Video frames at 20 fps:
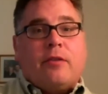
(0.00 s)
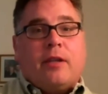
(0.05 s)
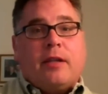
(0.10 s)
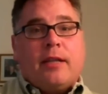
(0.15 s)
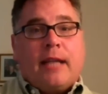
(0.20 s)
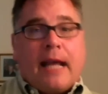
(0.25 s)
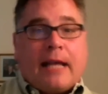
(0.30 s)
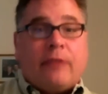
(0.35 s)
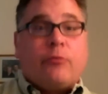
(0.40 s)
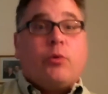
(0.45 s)

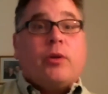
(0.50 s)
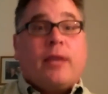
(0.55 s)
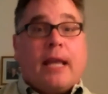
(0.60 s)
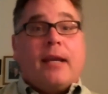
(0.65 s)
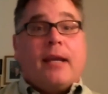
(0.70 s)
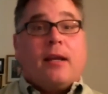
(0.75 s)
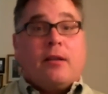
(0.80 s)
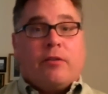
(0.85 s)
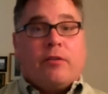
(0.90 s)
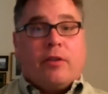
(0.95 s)
and that's what
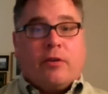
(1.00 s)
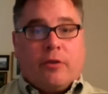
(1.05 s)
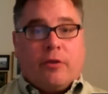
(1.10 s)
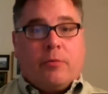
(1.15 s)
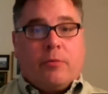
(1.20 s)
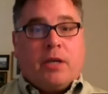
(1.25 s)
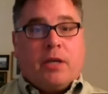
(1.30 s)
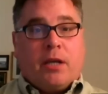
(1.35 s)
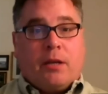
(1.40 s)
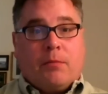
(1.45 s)
they consider to
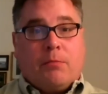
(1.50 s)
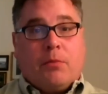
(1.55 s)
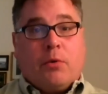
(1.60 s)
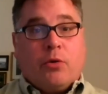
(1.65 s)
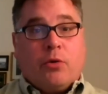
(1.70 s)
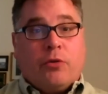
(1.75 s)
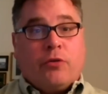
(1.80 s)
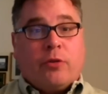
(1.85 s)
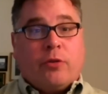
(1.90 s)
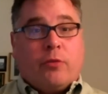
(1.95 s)
be an
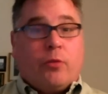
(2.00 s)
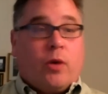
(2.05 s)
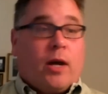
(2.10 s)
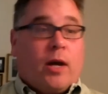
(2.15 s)
abortion.